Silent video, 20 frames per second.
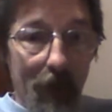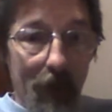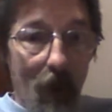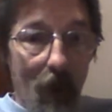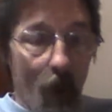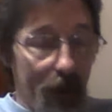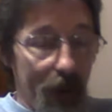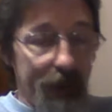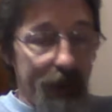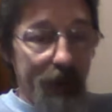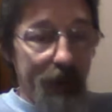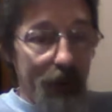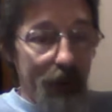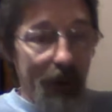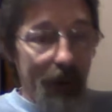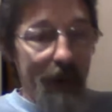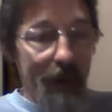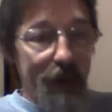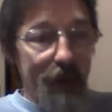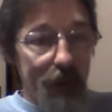Once the
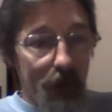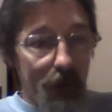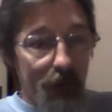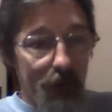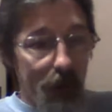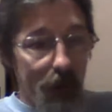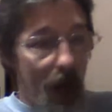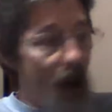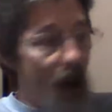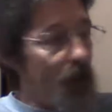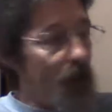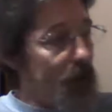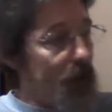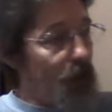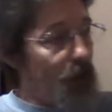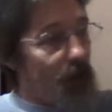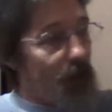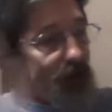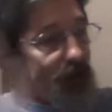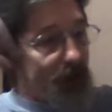leaves turn brown and
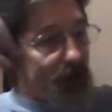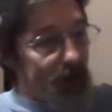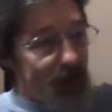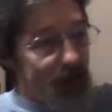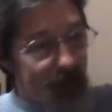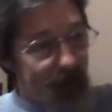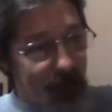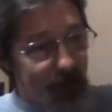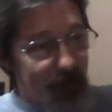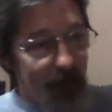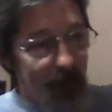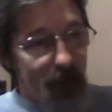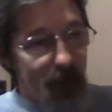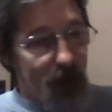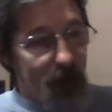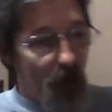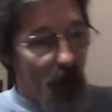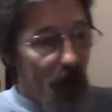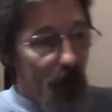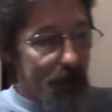once that seed
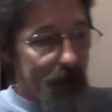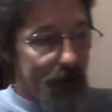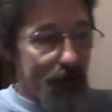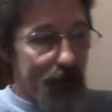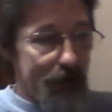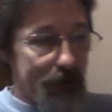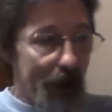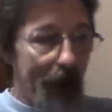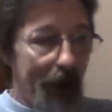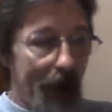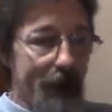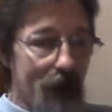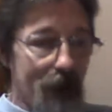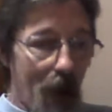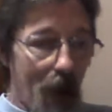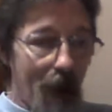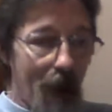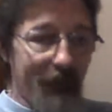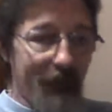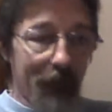stalk dies
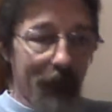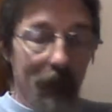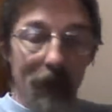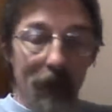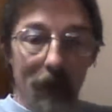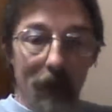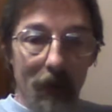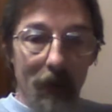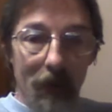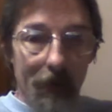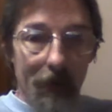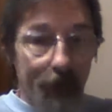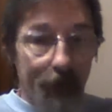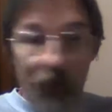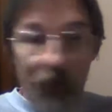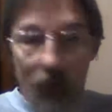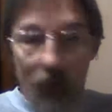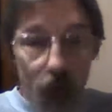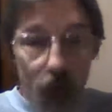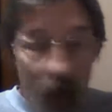off,
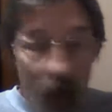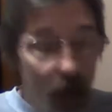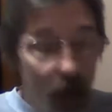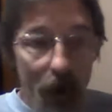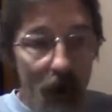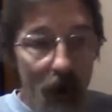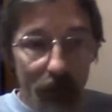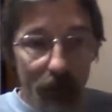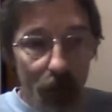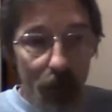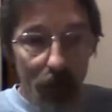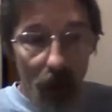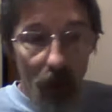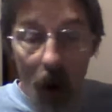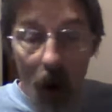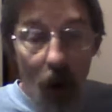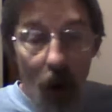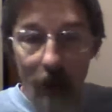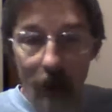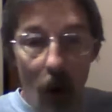run it over with a
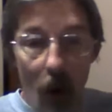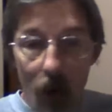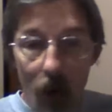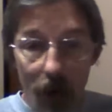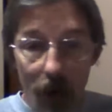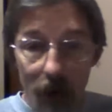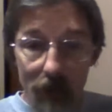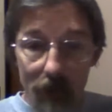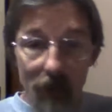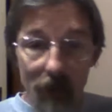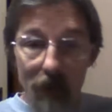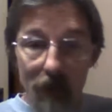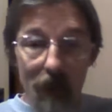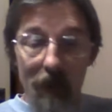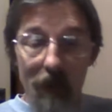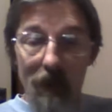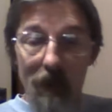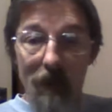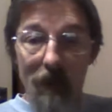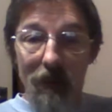lawnmower.
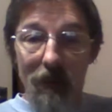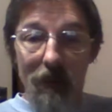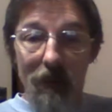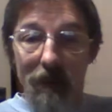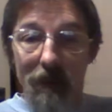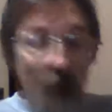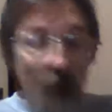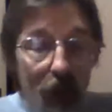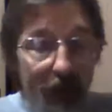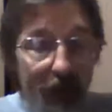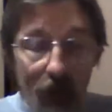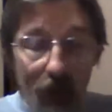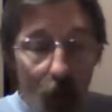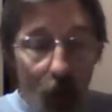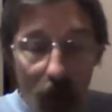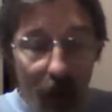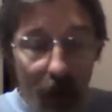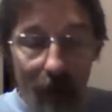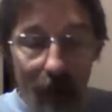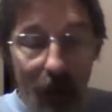Don't even
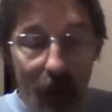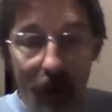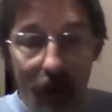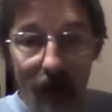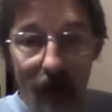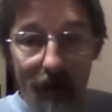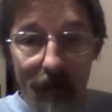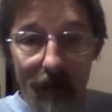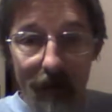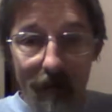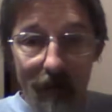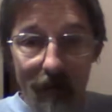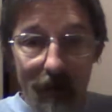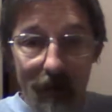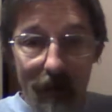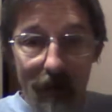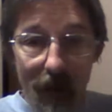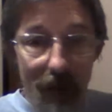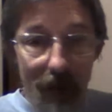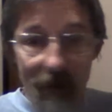worry about it.
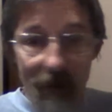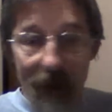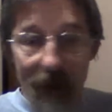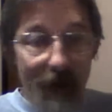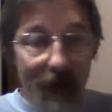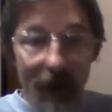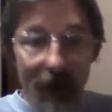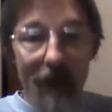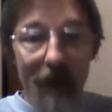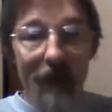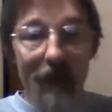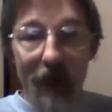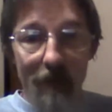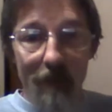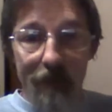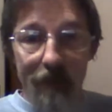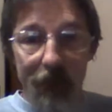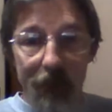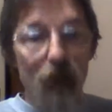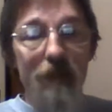And let that
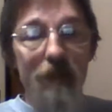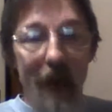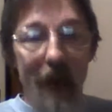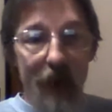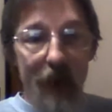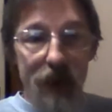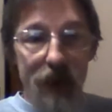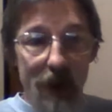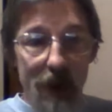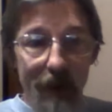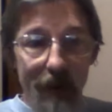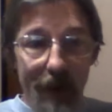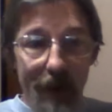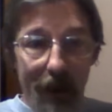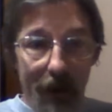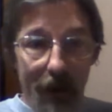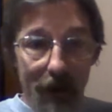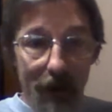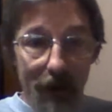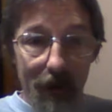thing bloom next year
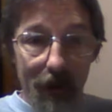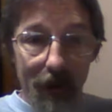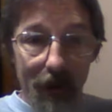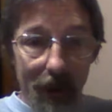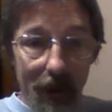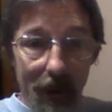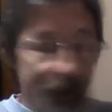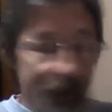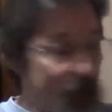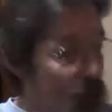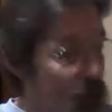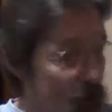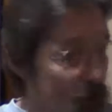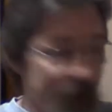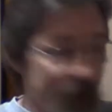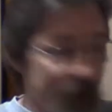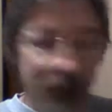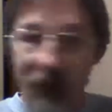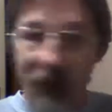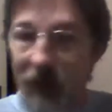again because it will
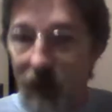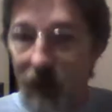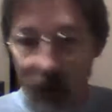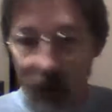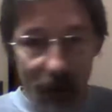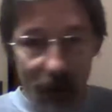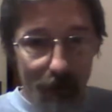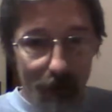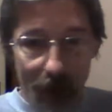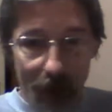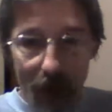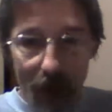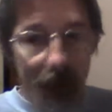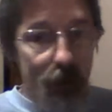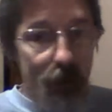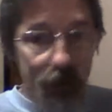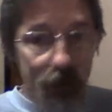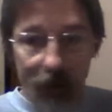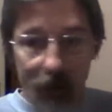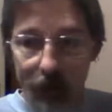continue to come
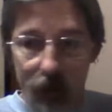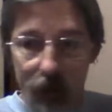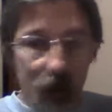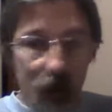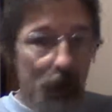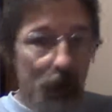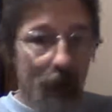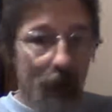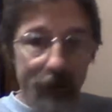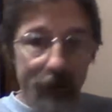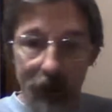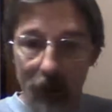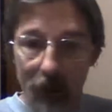back just like tulips.